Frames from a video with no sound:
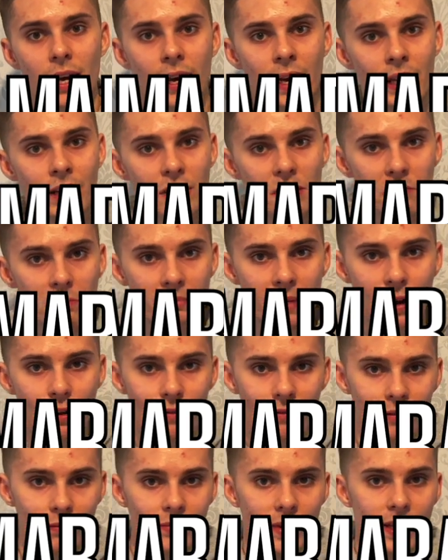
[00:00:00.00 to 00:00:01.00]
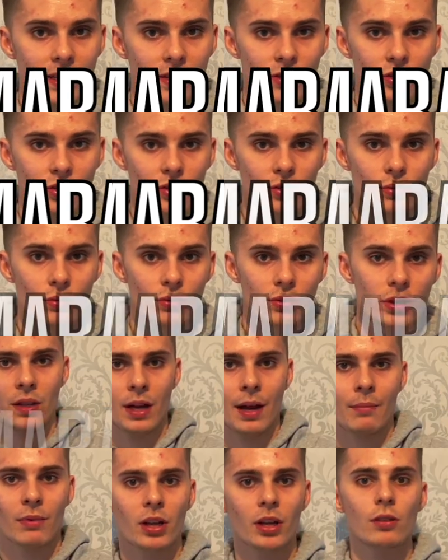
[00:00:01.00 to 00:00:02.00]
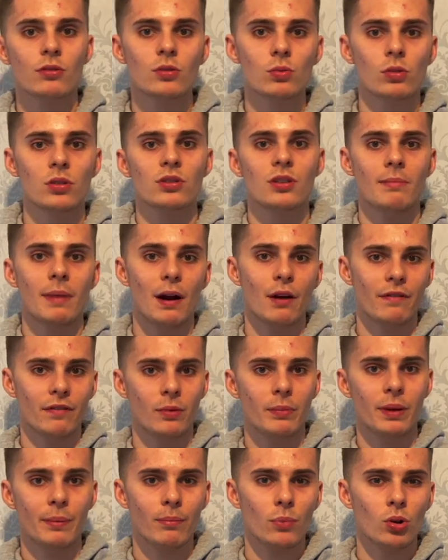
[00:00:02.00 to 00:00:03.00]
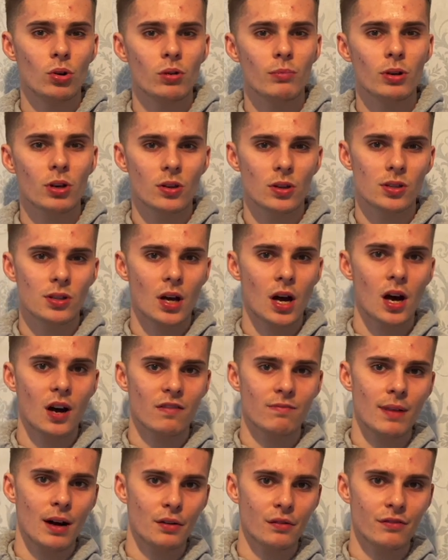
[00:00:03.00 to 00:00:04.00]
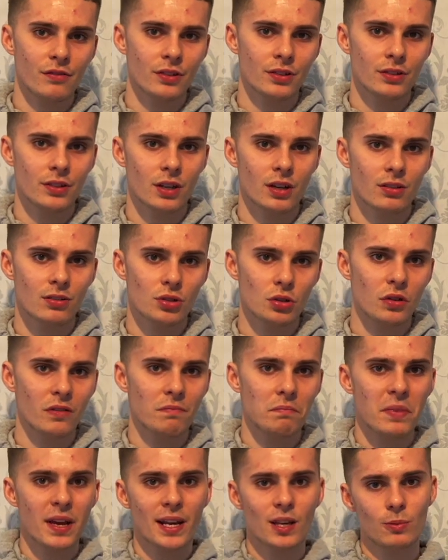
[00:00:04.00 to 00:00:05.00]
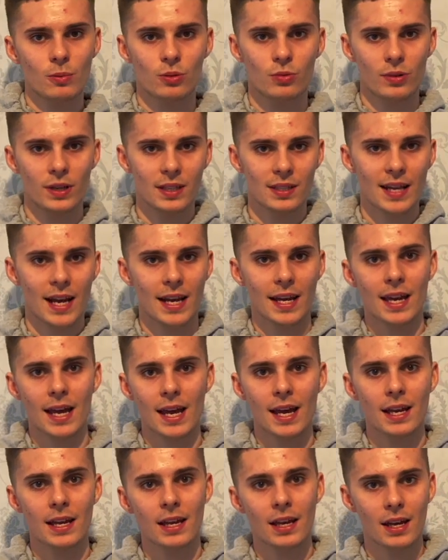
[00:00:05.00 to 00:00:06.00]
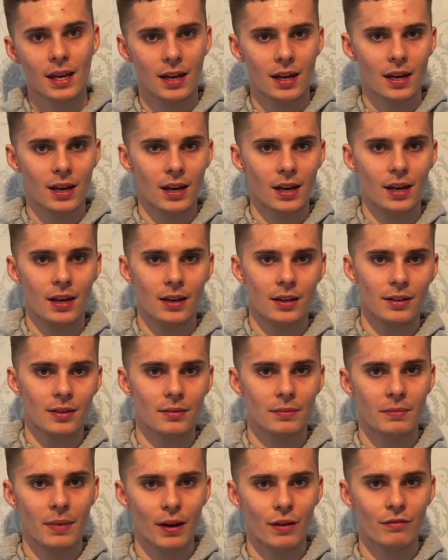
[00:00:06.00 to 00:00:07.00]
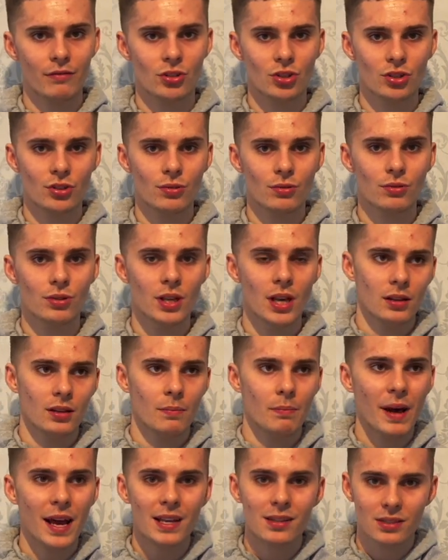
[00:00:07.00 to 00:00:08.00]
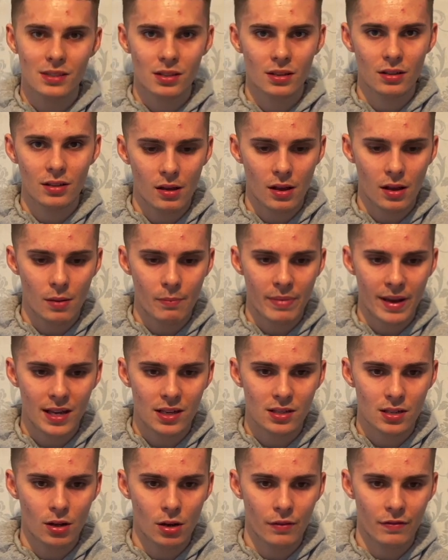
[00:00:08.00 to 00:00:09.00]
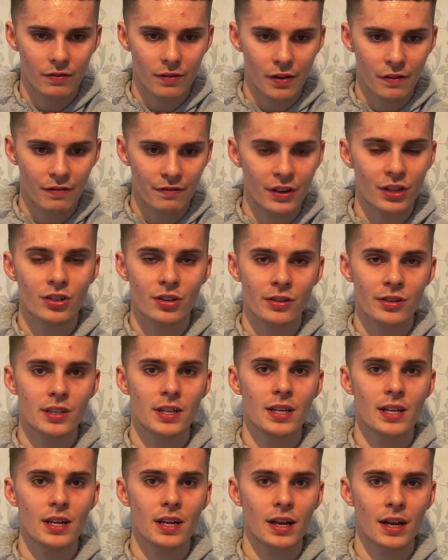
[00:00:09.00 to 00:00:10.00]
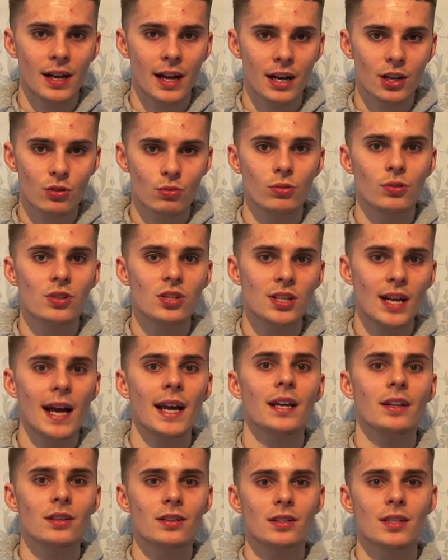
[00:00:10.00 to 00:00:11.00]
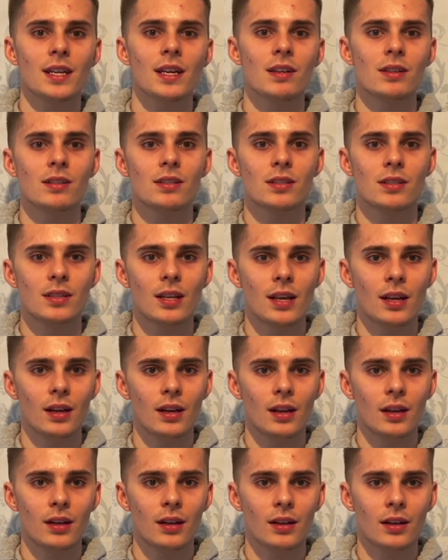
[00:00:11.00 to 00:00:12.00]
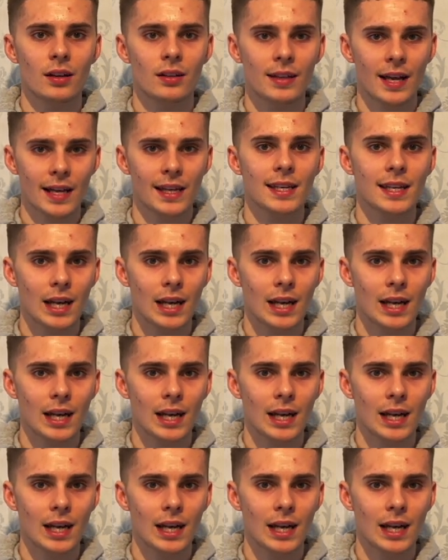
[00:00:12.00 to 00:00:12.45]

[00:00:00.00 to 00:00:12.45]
and marathon racing shoes. I'm going to go towards the marathon a bit more, because the half marathon, you can sort of mix between 10K and marathon shoes. The best, based off efficiency and actual science, is the Nike